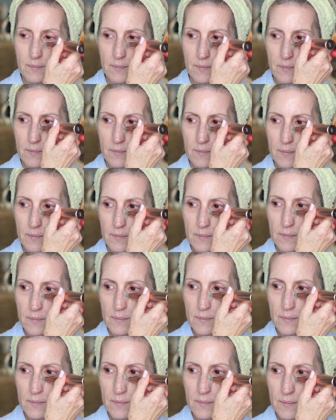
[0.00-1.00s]

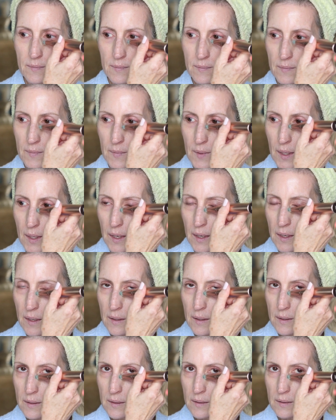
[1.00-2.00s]

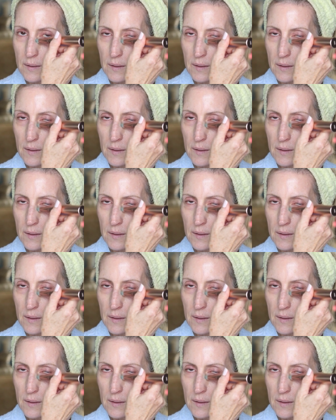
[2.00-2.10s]
Nobody speaks.